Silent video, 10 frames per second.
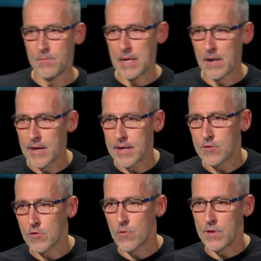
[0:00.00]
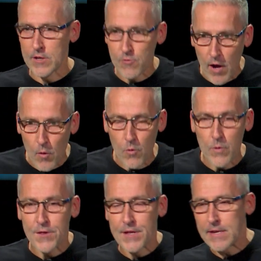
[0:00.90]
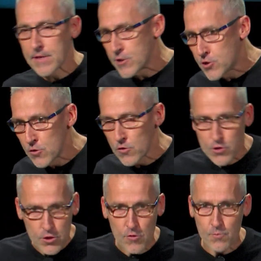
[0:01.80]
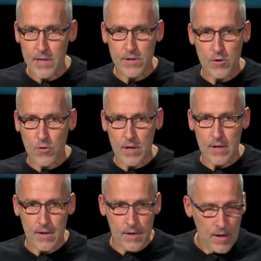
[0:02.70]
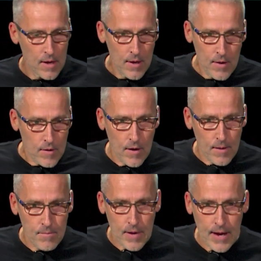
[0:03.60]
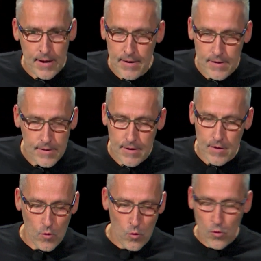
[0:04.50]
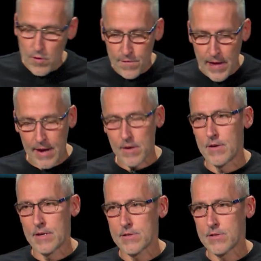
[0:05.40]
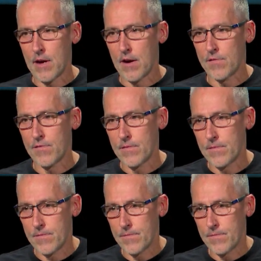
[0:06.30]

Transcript: the Middle East or with Israel, what we think they should or shouldn't be doing, and, um, and all of that kind of stuff.